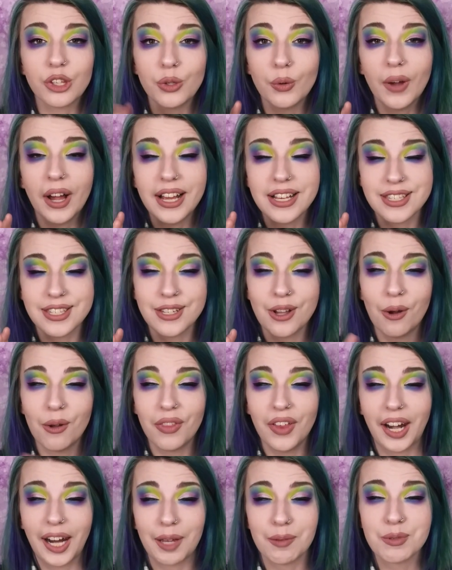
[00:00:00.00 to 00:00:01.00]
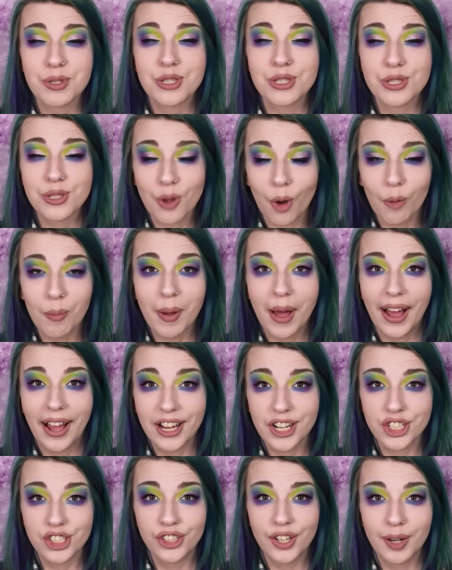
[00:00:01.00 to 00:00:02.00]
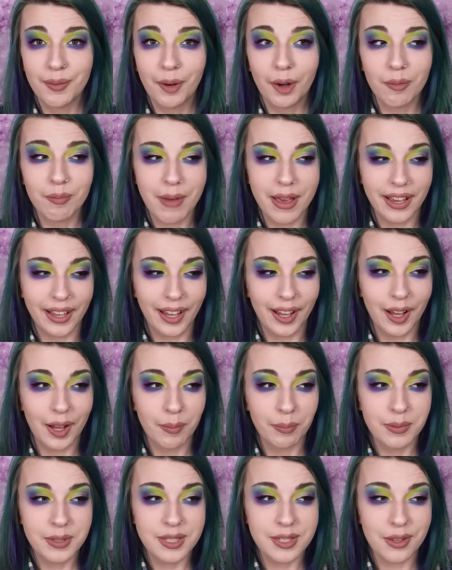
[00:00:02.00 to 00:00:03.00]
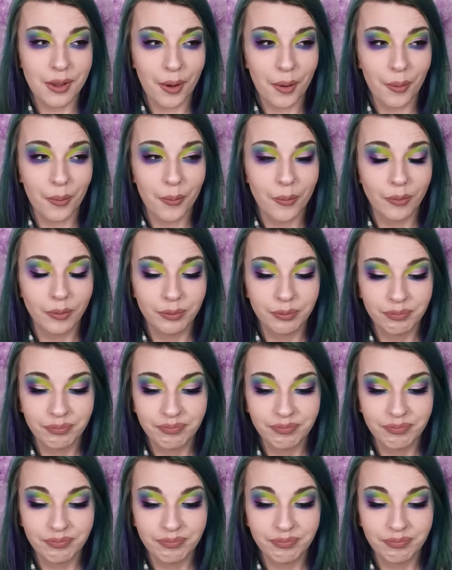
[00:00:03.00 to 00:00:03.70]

You guys know that I am so passionate about makeup, so